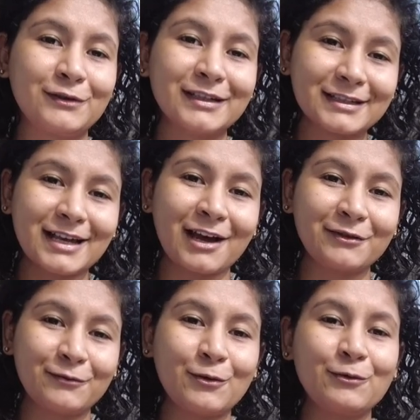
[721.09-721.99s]
to this
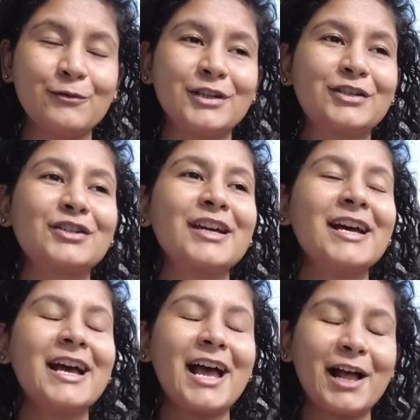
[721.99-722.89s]
iPhone, which
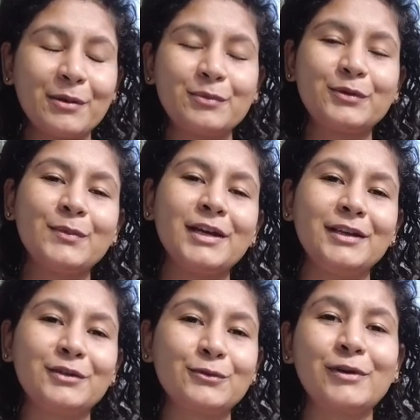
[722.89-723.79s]
helped
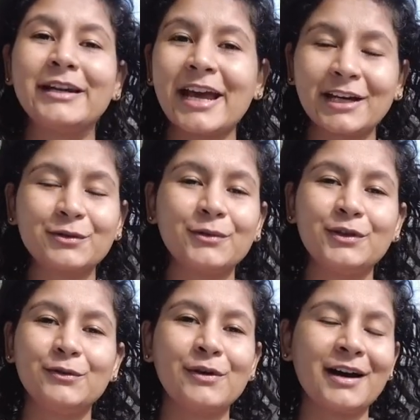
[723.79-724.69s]
me to connect with
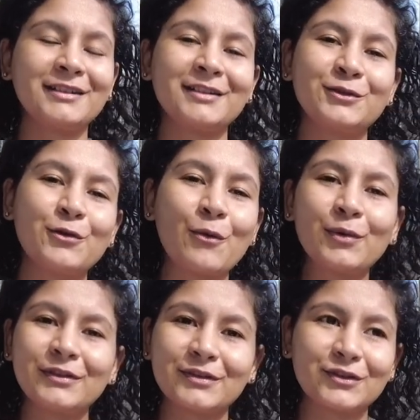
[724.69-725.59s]
you guys and to
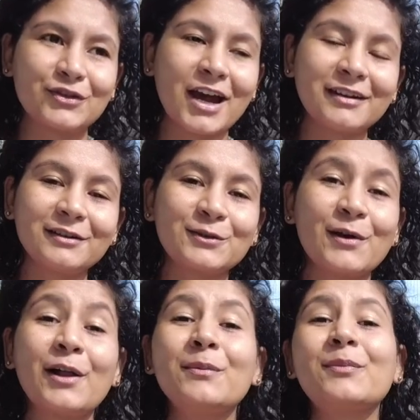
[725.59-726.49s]
open this channel to
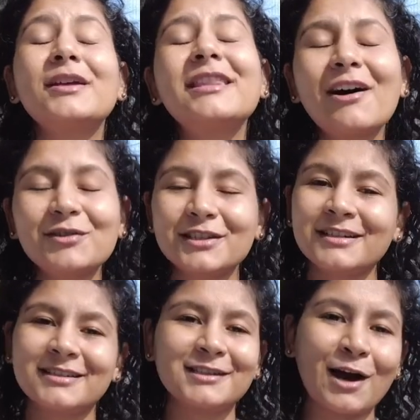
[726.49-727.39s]
help
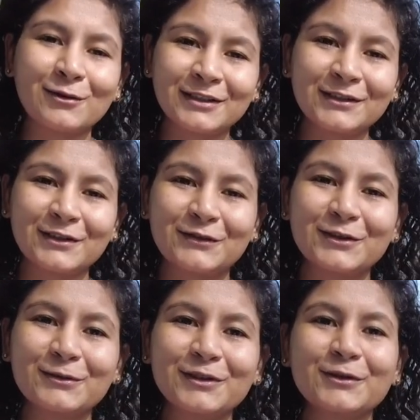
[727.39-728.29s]
thousands and thousands of
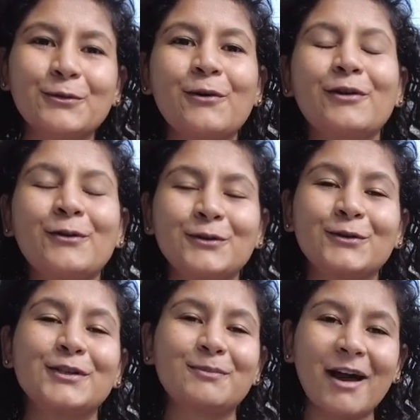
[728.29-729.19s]
students who are
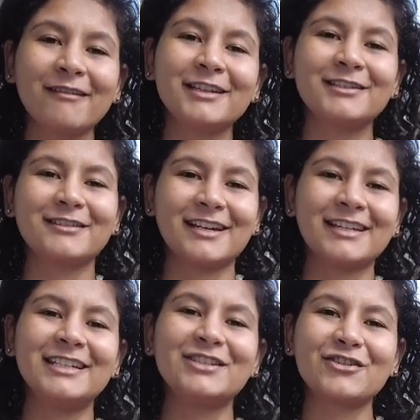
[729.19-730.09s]
also aspiring to
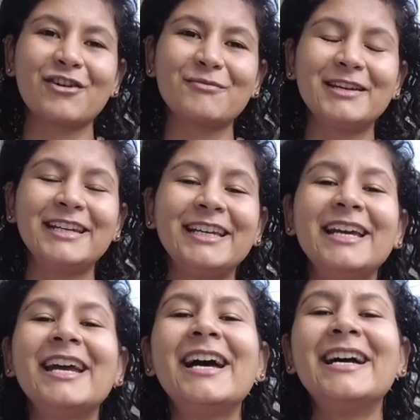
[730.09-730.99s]
study in
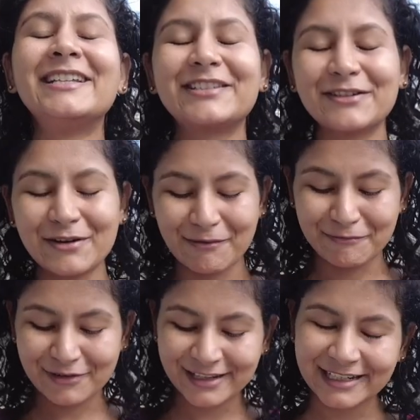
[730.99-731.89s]
Germany. So
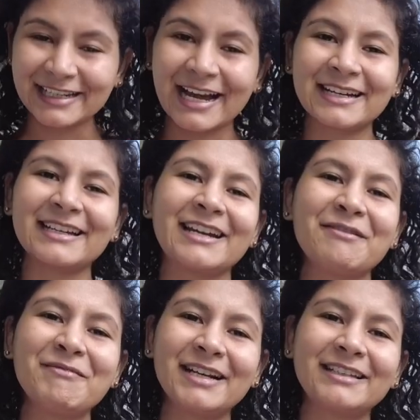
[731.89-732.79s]
I'm really glad that
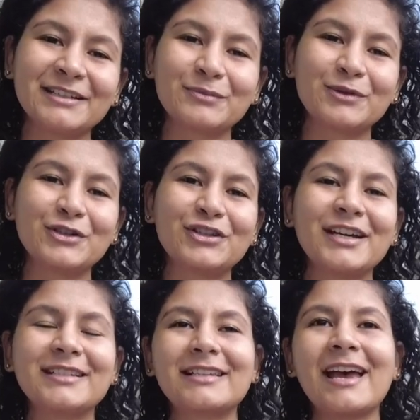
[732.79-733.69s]
I made this
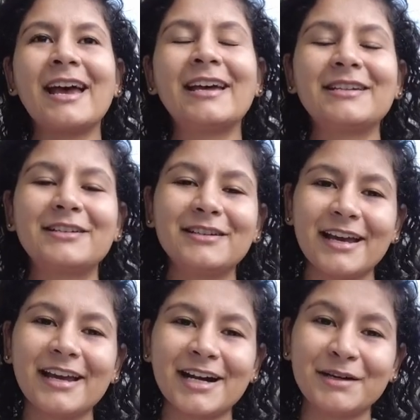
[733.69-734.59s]
purchase, and
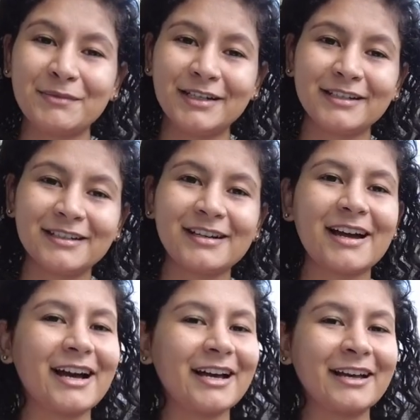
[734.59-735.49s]
today I'm here
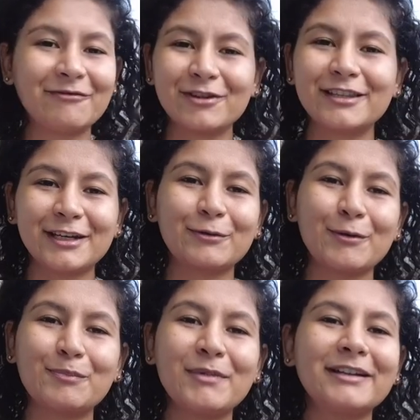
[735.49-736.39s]
with
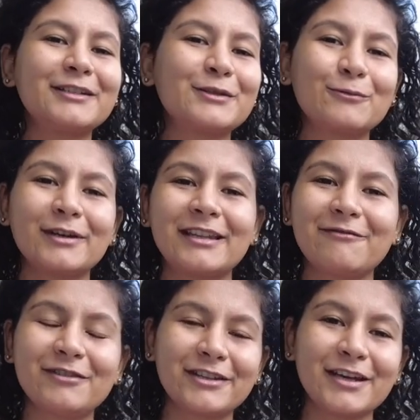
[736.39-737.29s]
equipments, with
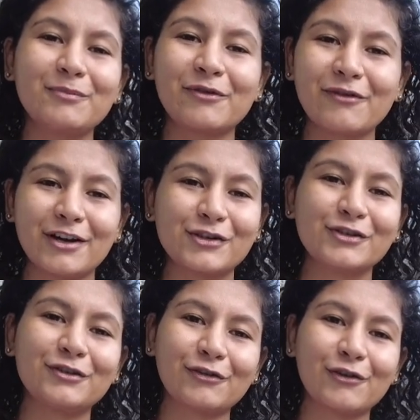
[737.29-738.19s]
everything,
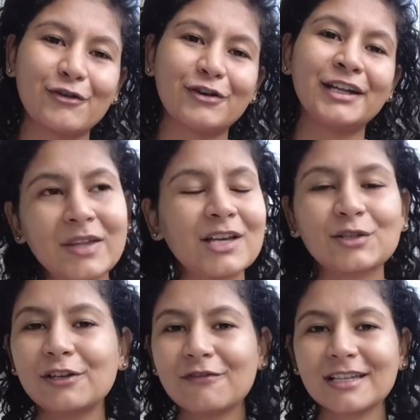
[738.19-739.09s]
professional recording.
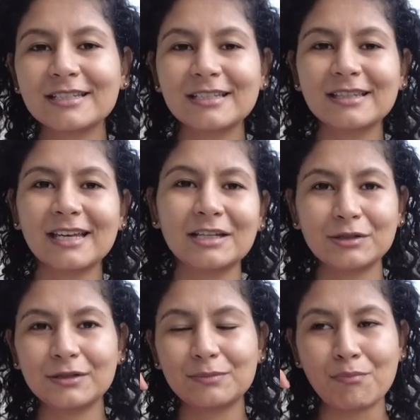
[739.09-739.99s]
So invest in
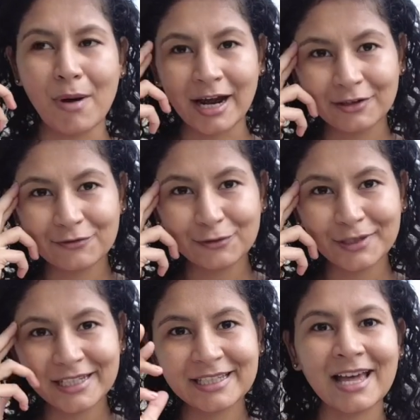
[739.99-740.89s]
things
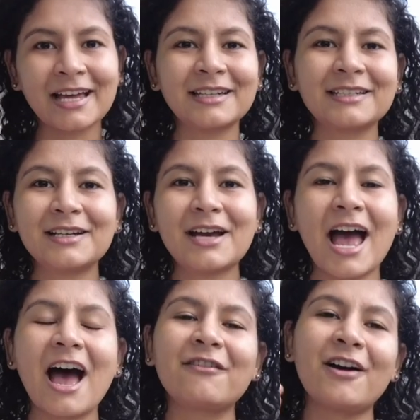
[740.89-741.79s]
mindfully that
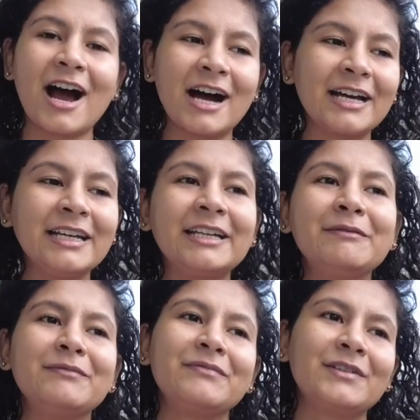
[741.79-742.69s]
have high,
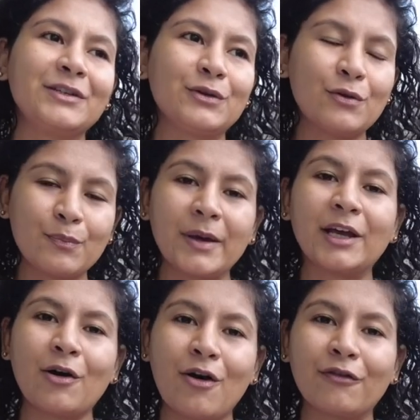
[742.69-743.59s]
you know,
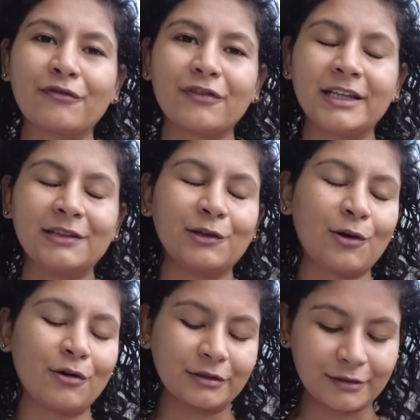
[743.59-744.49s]
payoff in the
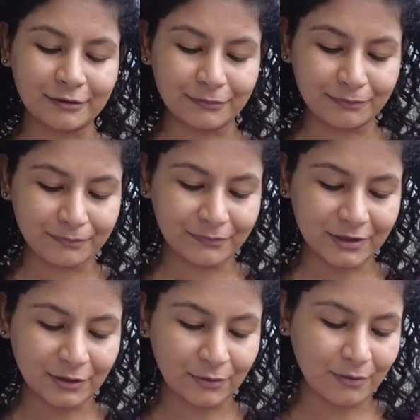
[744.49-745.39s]
long term.
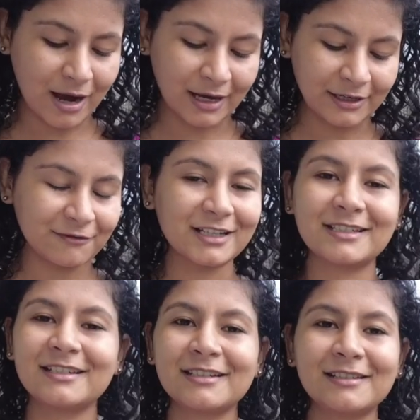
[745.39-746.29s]
So I
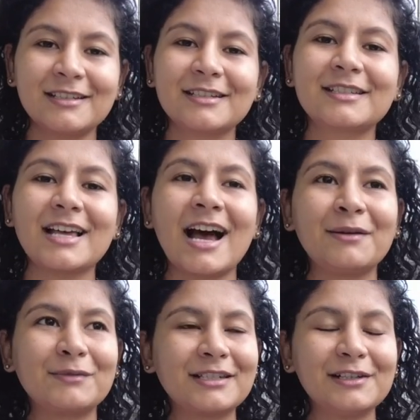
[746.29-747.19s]
invested in this,
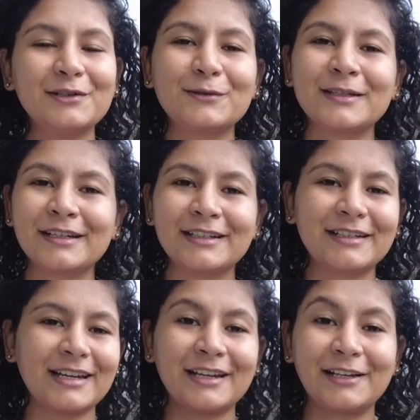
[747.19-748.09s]
I'm still using
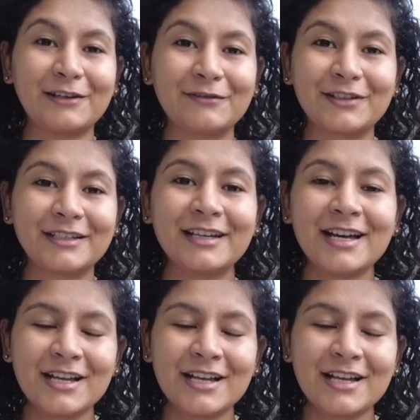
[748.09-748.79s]
it, and I love it.